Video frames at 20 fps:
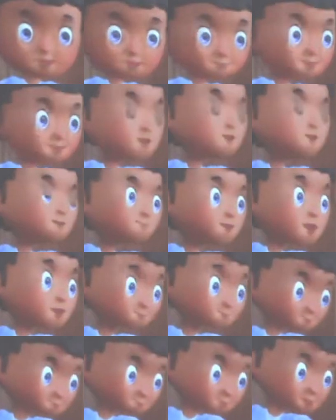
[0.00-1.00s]
I always
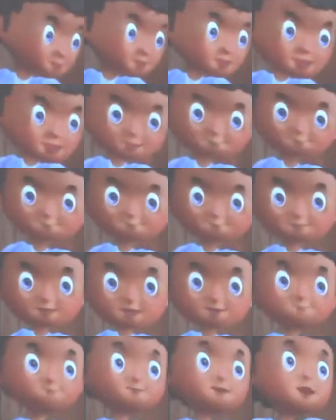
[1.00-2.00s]
wanted to be a
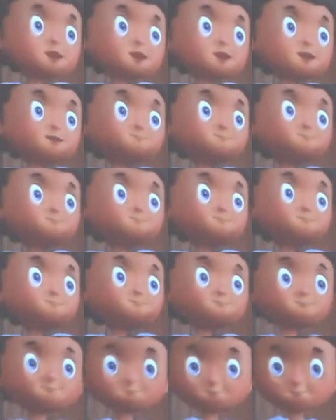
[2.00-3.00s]
judge, like my dad,
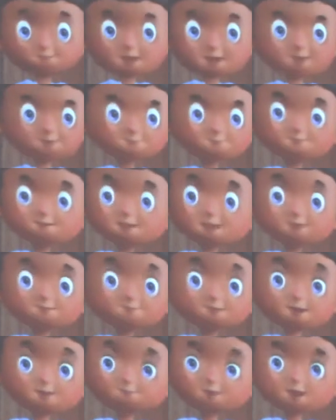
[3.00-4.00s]
but
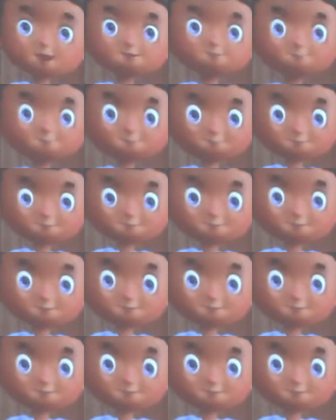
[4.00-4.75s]
didn't know how.